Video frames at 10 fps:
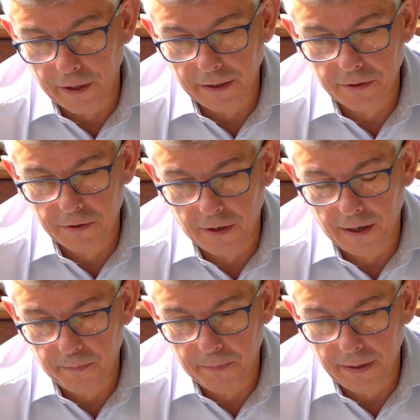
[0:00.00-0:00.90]
Freeland stood
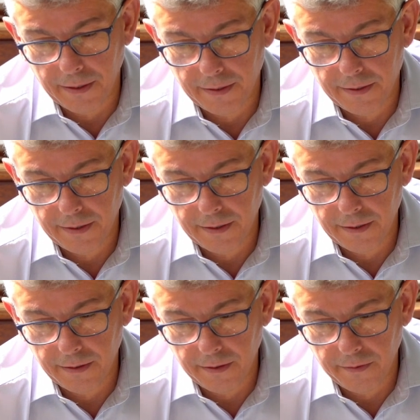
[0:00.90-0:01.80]
up, and I
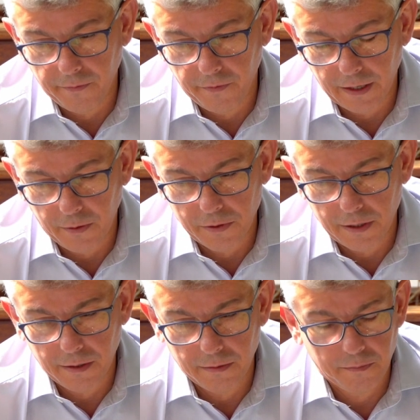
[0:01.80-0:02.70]
think that was
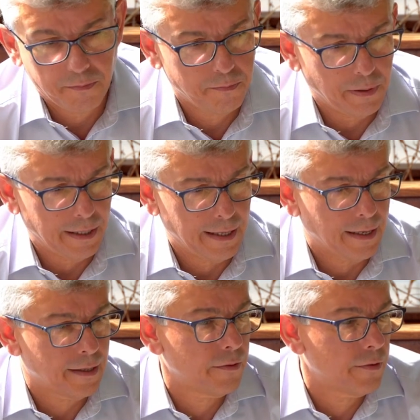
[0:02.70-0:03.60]
in
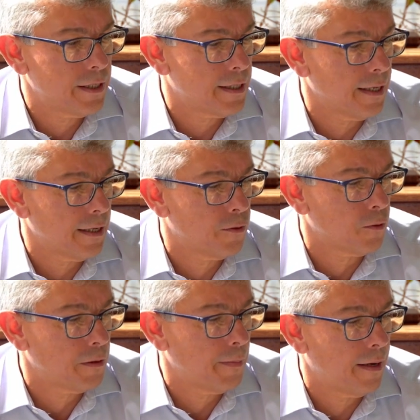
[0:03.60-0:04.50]
PDAC recently, and
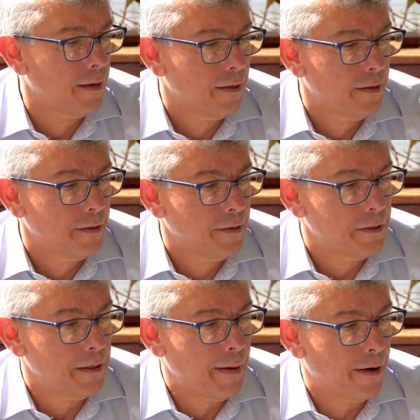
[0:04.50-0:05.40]
talked about
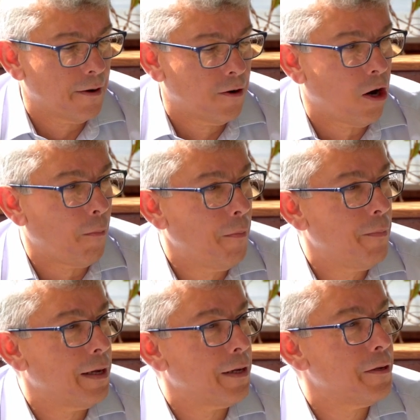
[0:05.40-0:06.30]
the amount of copper
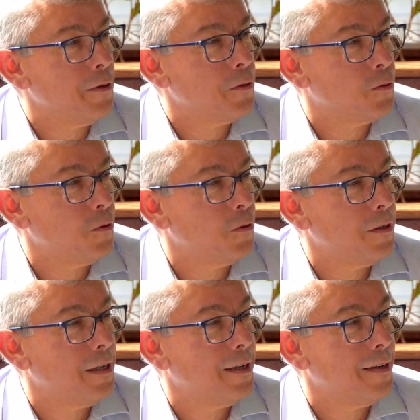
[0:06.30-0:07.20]
being used, or
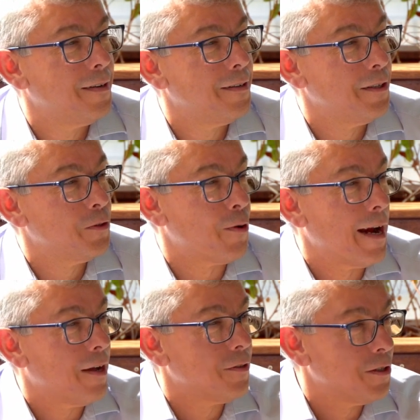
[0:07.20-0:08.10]
in these
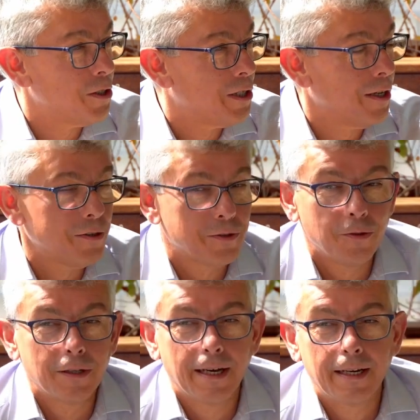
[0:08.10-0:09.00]
rounds, these shells, and
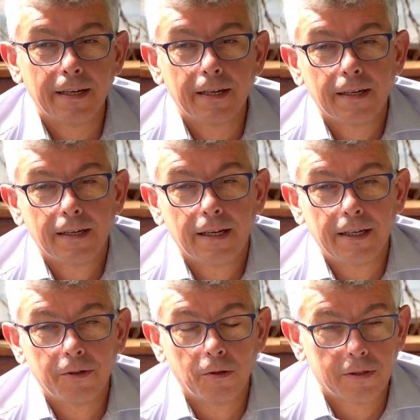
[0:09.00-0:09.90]
all that. And
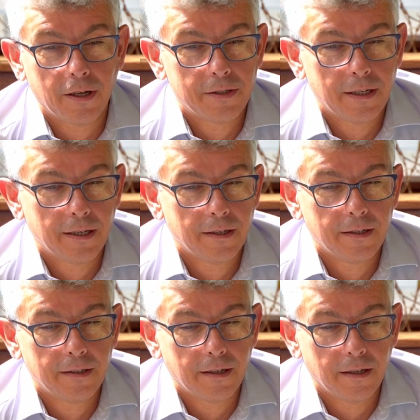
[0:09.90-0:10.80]
he also said that,
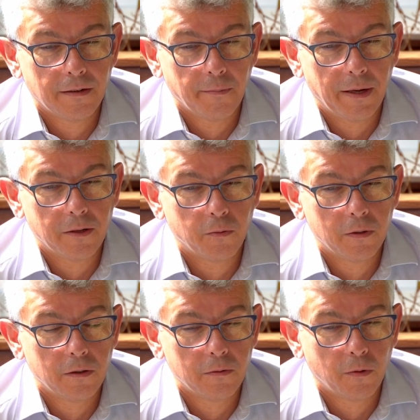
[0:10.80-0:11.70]
you know, about the
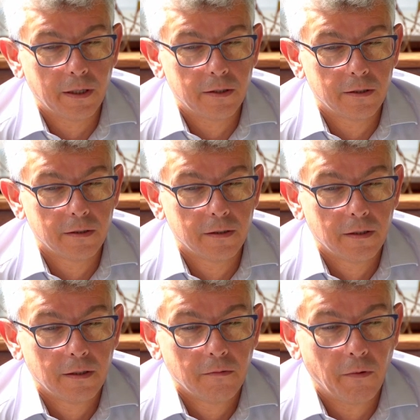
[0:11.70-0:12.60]
world wanting to,
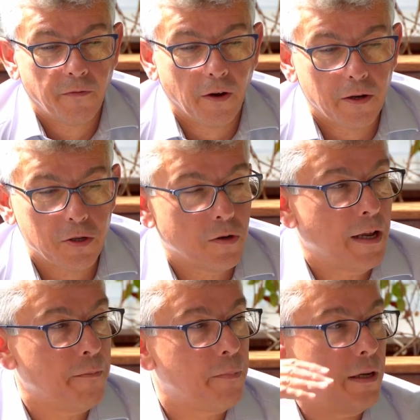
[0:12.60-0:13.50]
we focus on
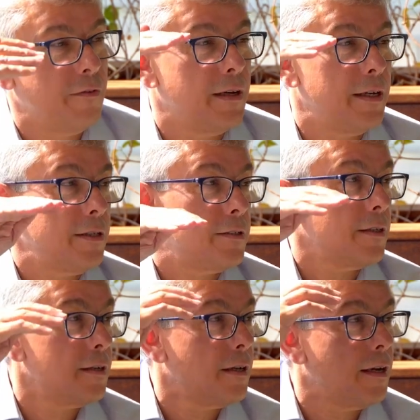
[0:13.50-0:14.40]

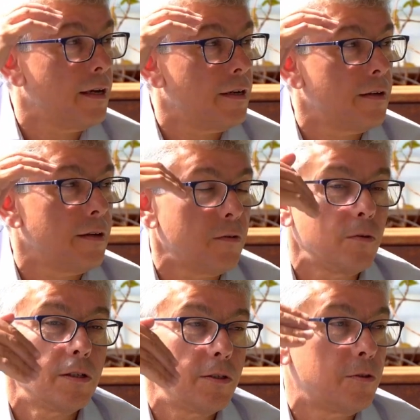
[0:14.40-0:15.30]
MPVs and
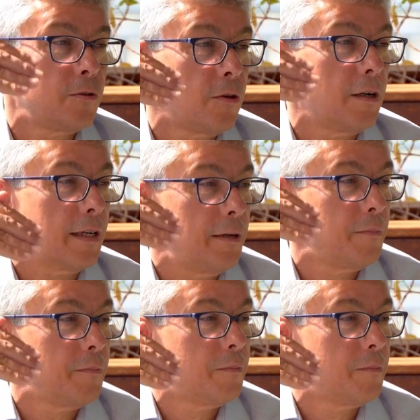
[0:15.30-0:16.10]
all this to try and get